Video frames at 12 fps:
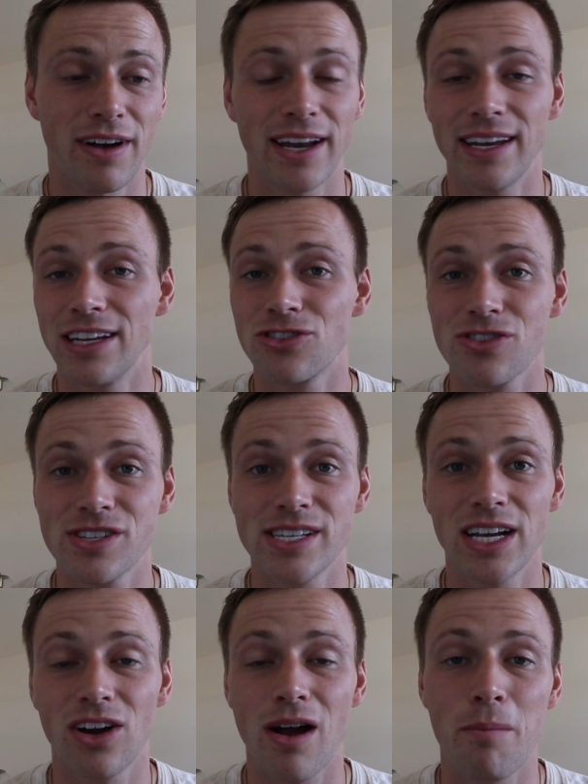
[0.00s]
find
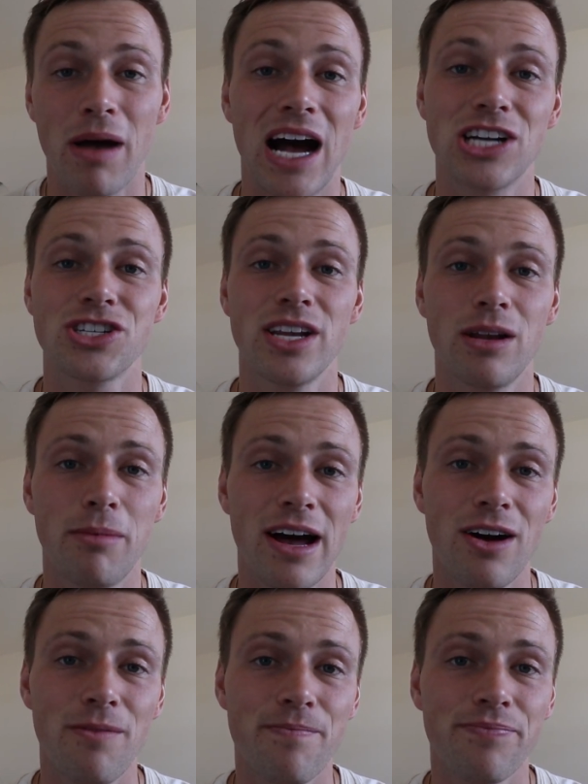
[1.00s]
interesting or I'm passionate
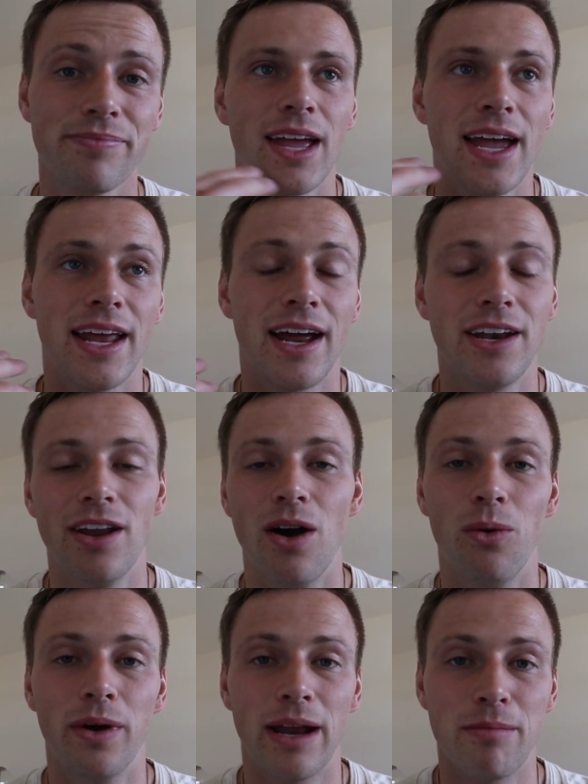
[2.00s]
about. And I
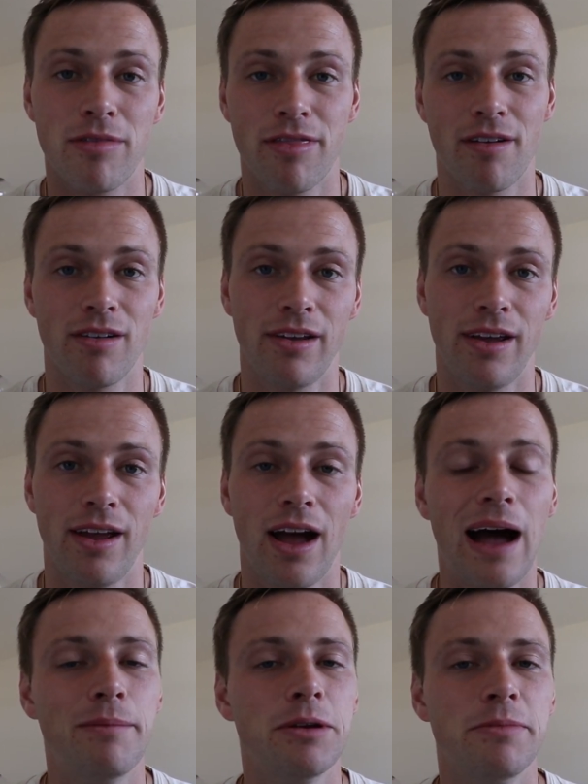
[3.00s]
know when I'm thirty,
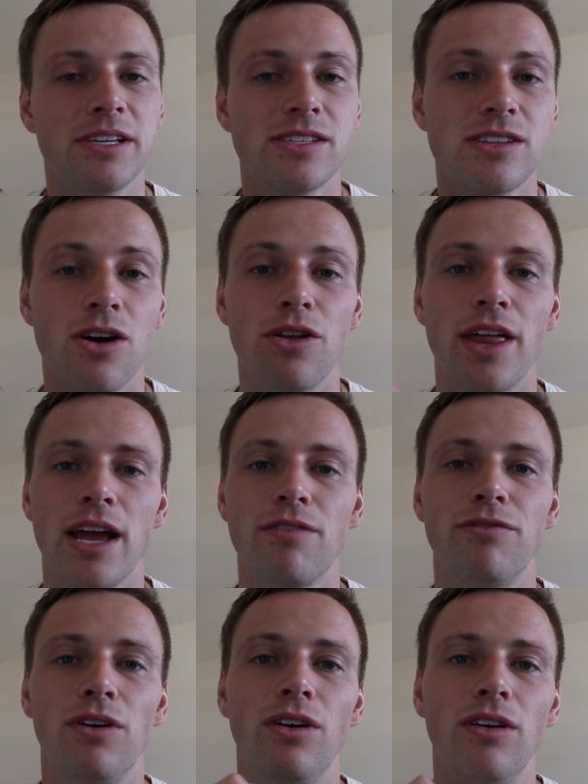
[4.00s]
I'm gonna be so
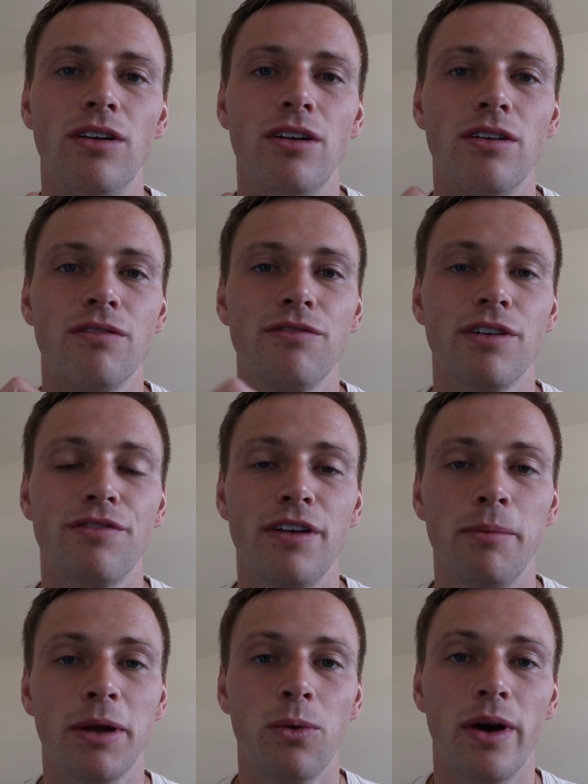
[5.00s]
thankful for
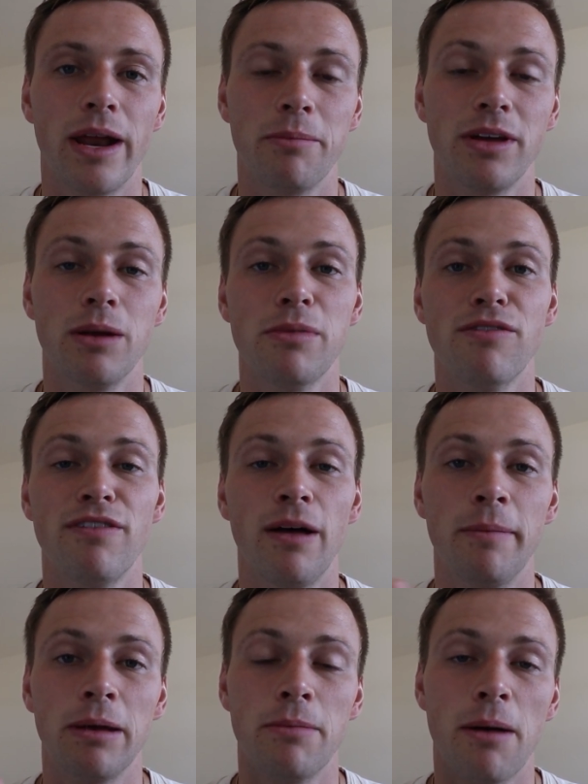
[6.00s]
filming what I'm gonna be
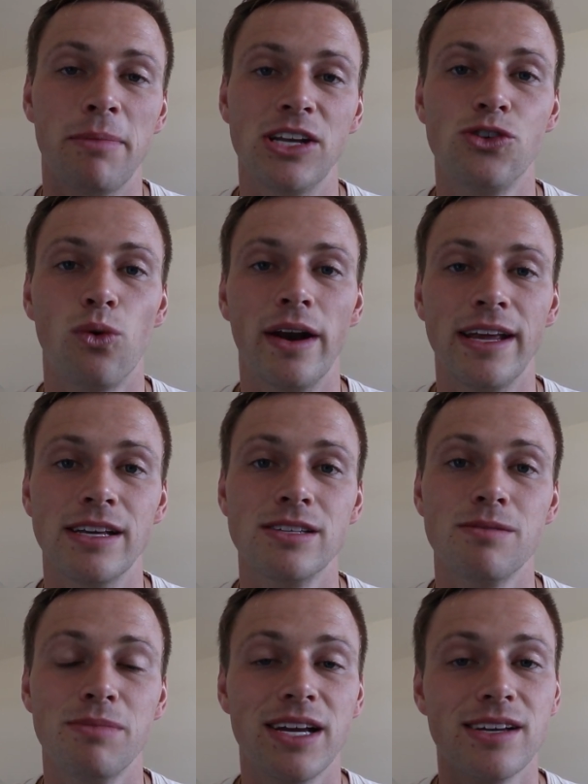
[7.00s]
filming in my mid
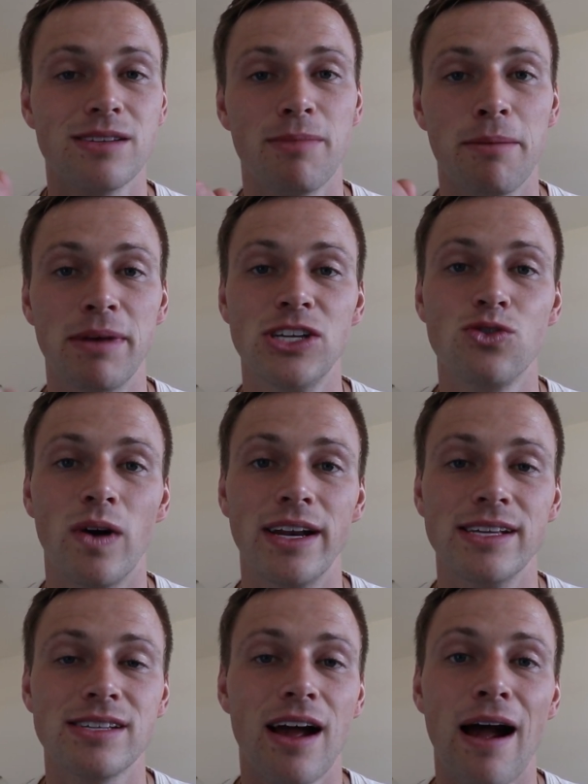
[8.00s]
twenties, because in my mid
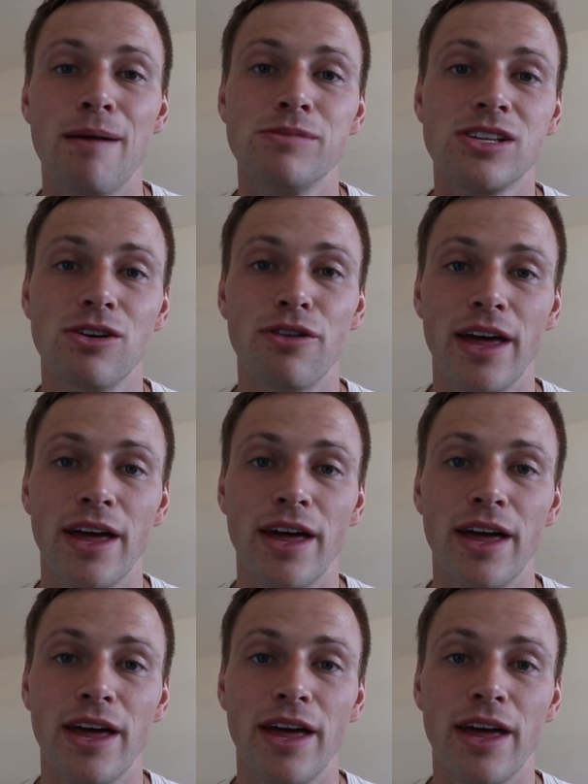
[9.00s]
twenties, I'm so